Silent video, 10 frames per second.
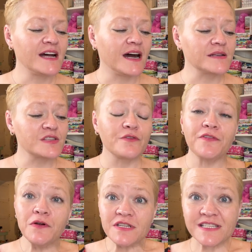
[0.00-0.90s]
So the
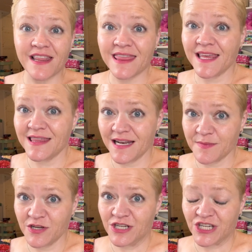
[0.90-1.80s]
first thing that I'm
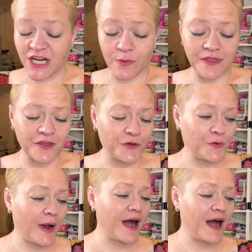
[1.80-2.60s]
going to share with you,